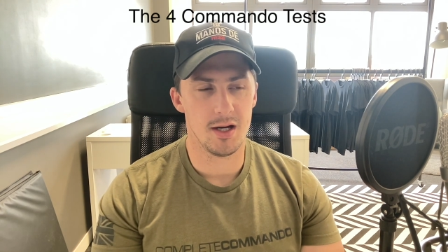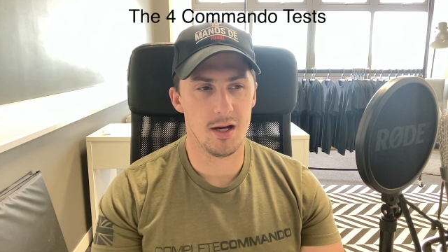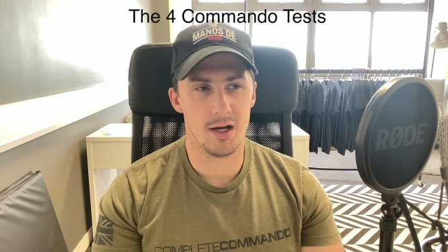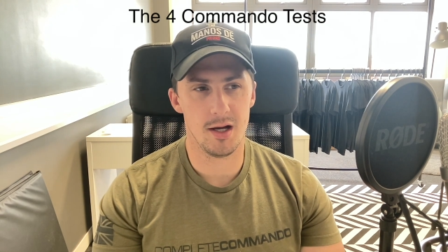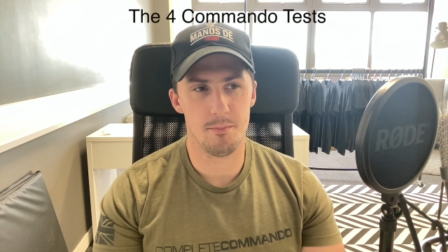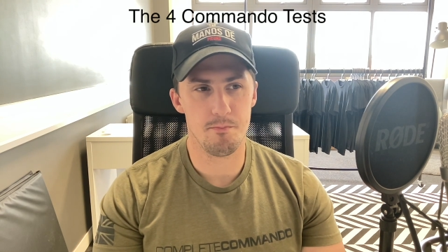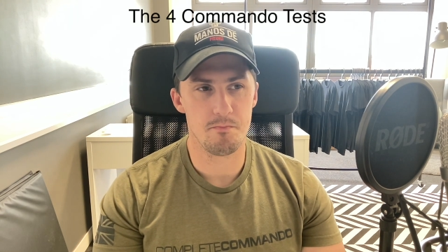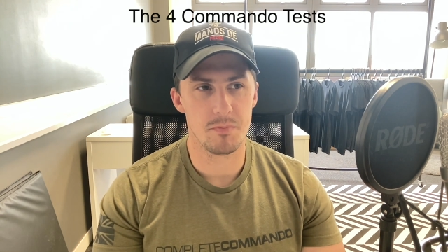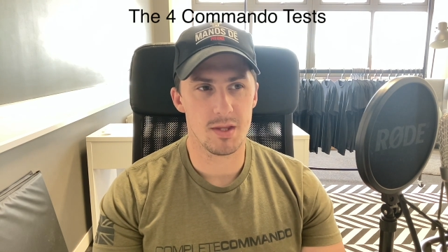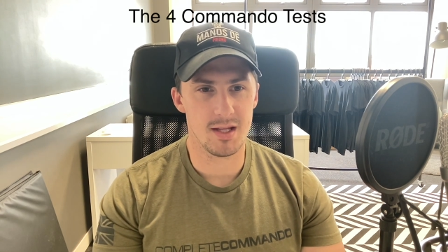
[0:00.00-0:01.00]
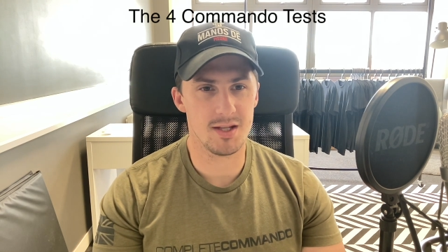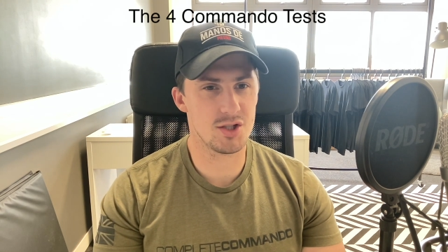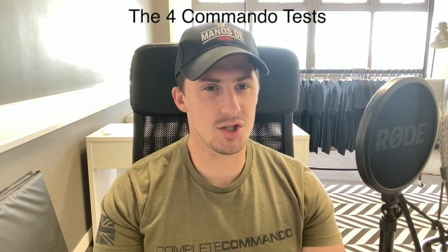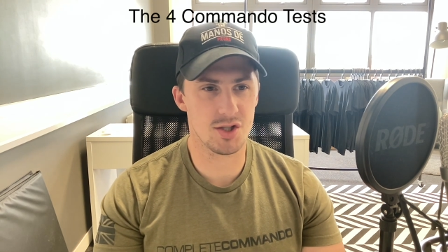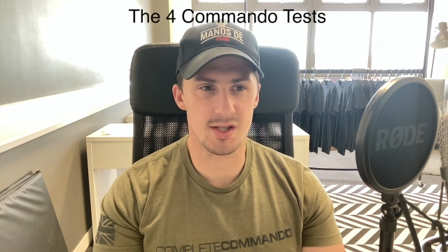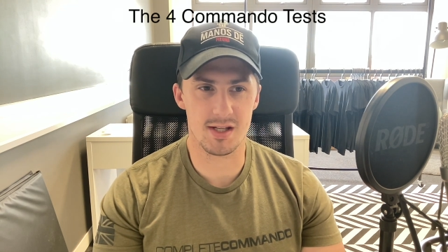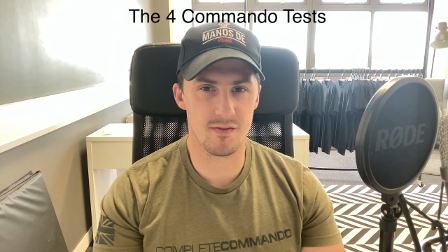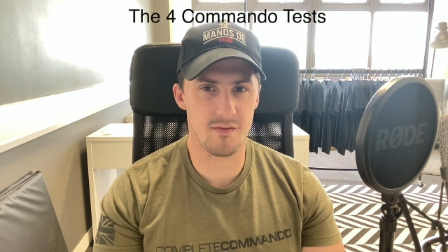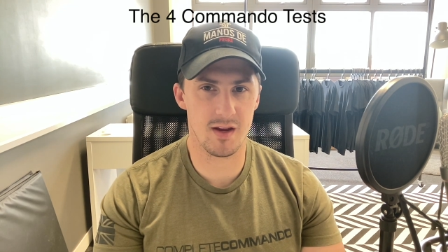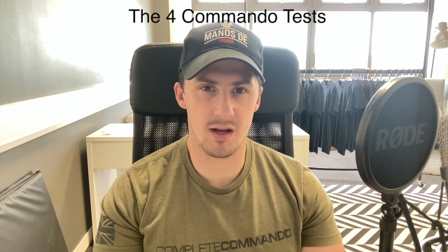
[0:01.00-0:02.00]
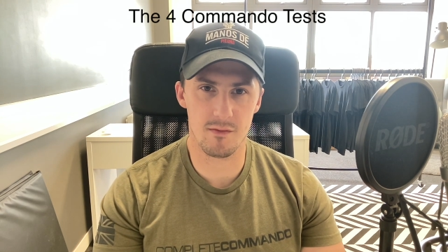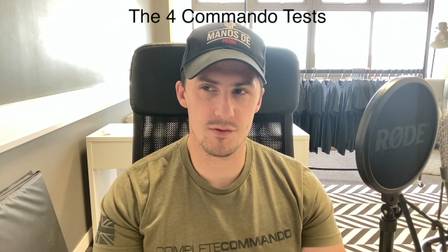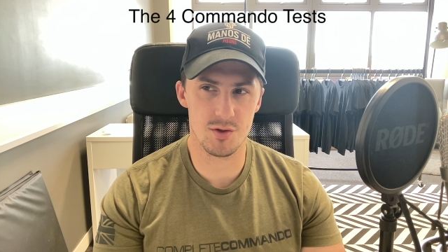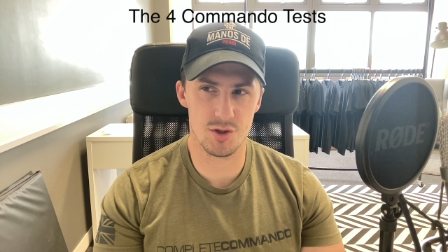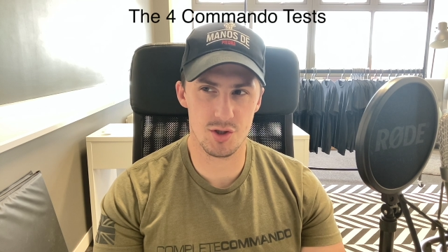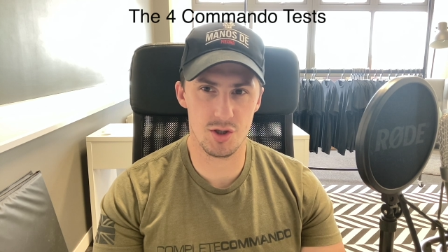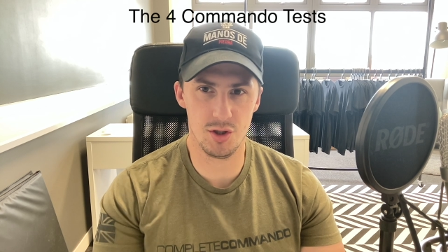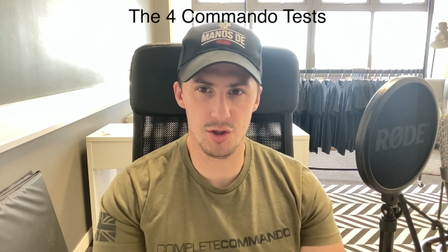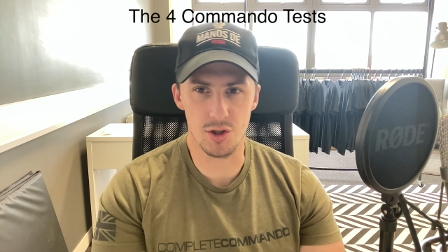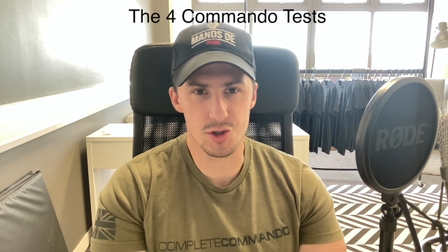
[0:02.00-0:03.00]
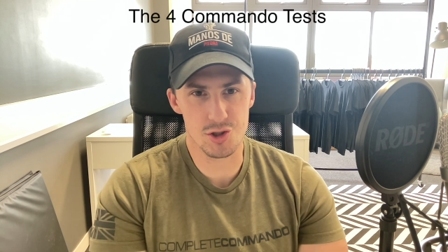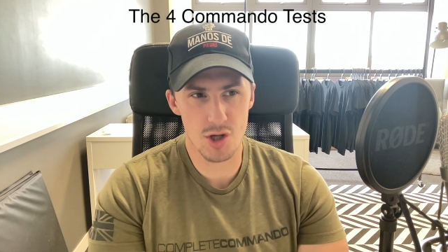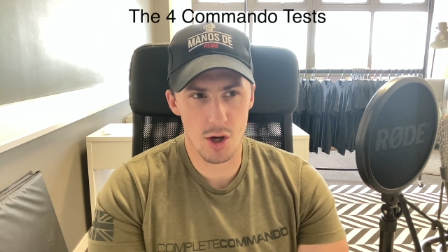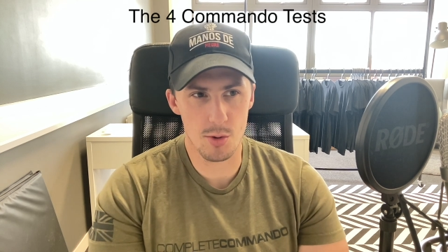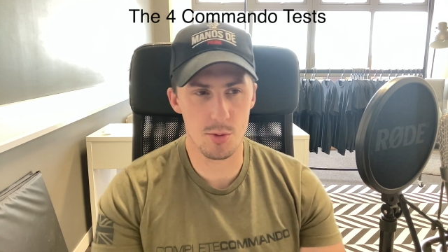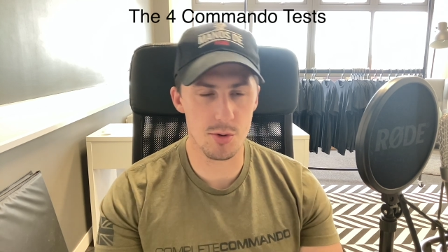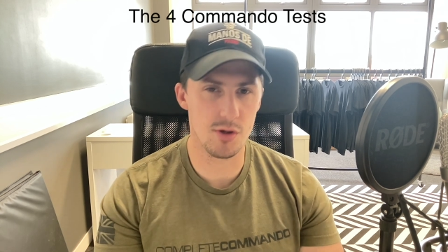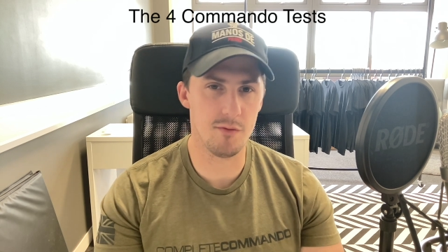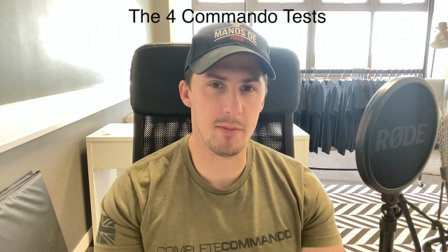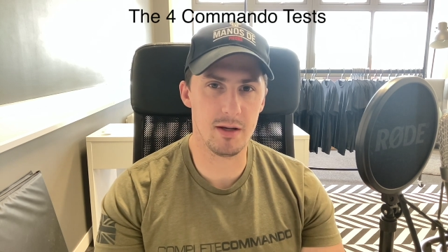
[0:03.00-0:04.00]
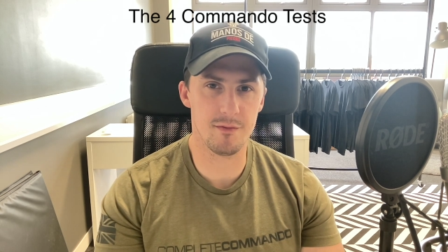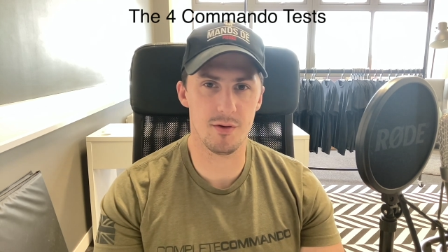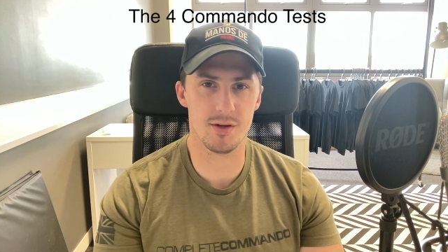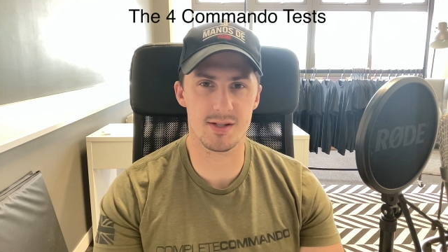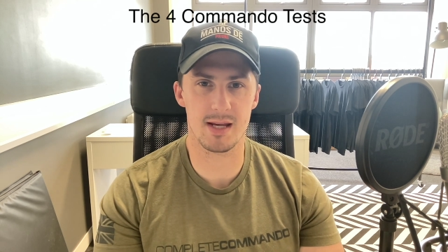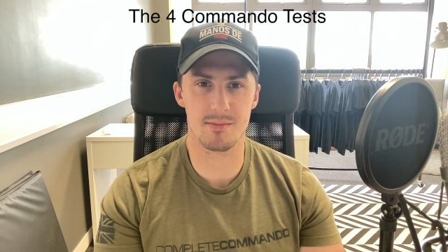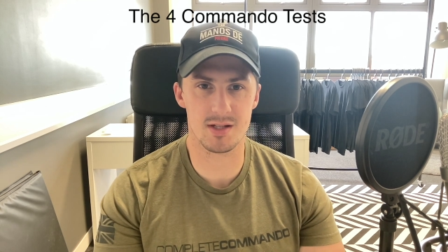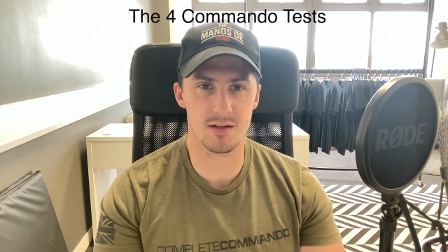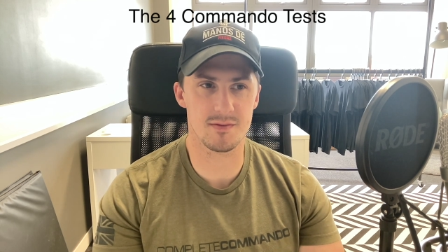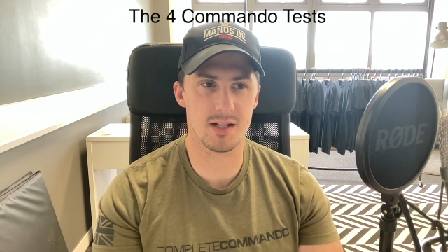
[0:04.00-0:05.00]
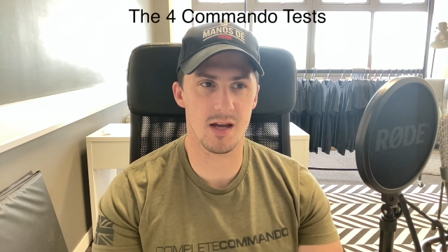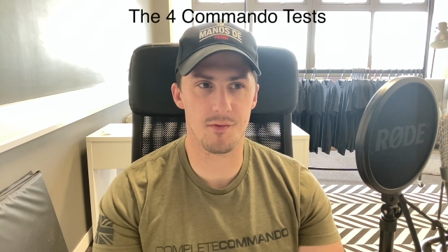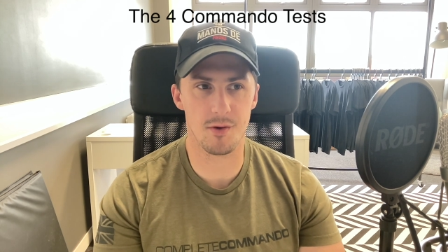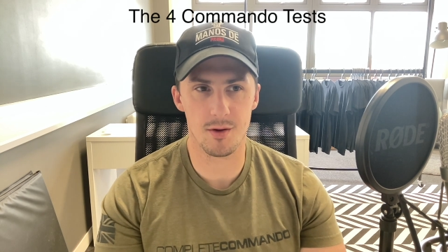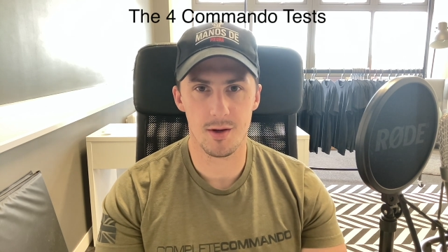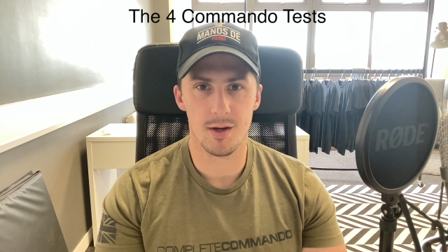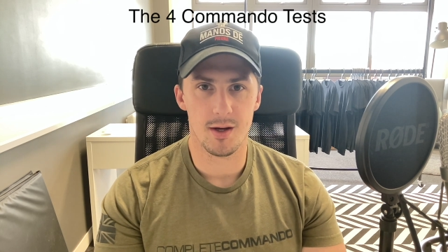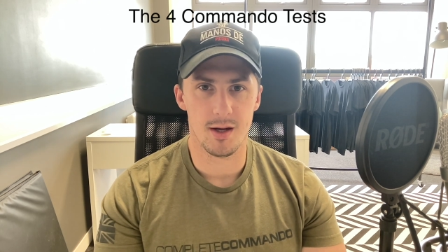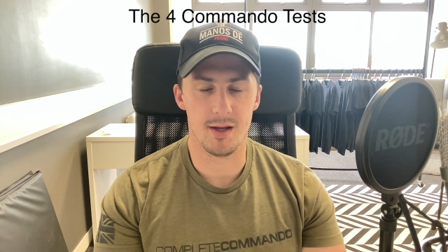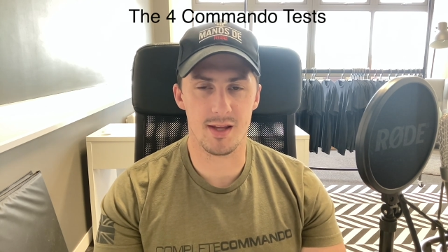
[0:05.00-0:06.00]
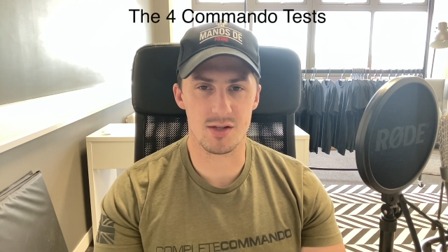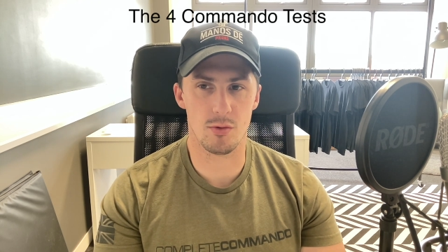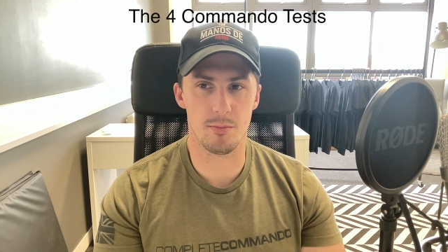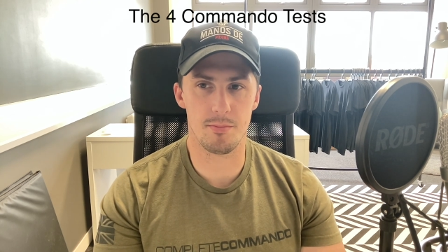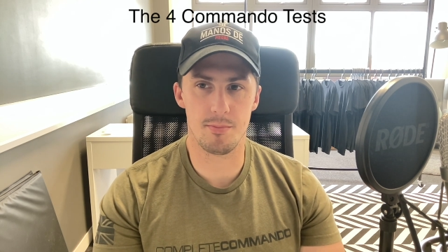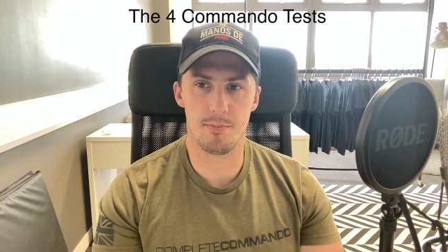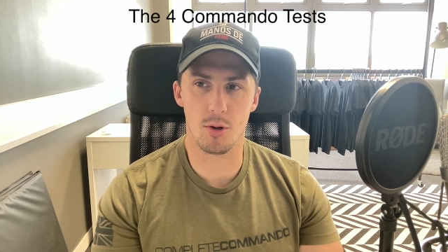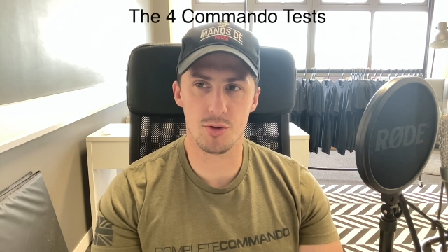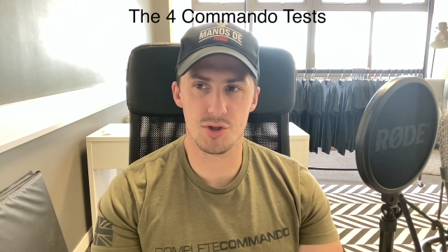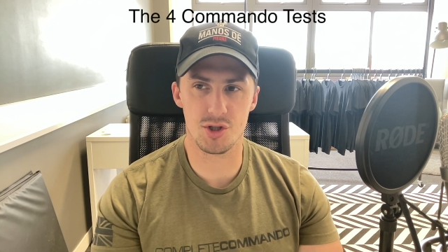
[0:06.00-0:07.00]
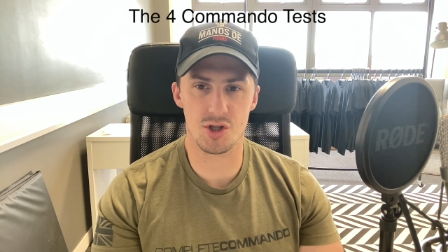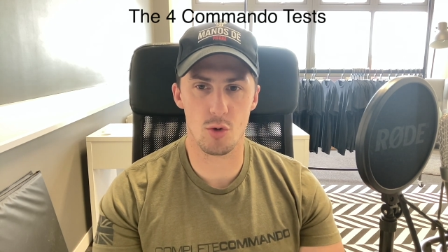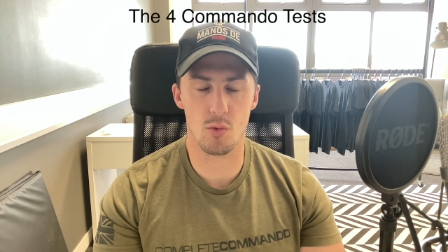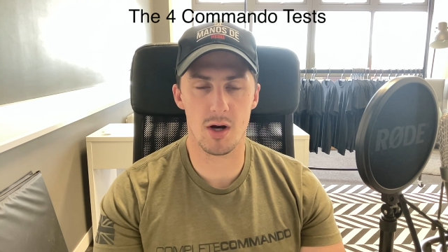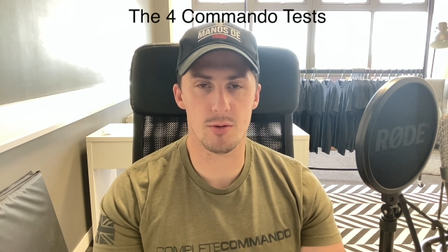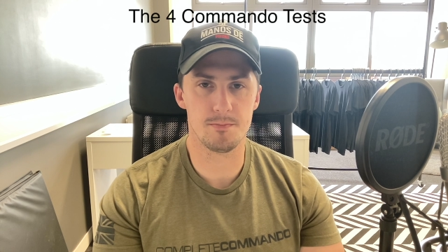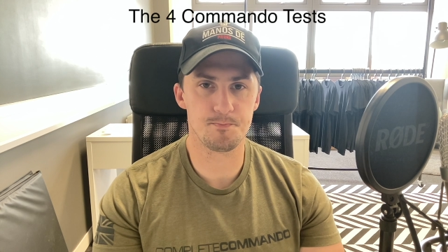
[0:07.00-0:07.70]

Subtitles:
it's just this thing of just, you just know you've been through the same stuff together, and that's what bonds you so well.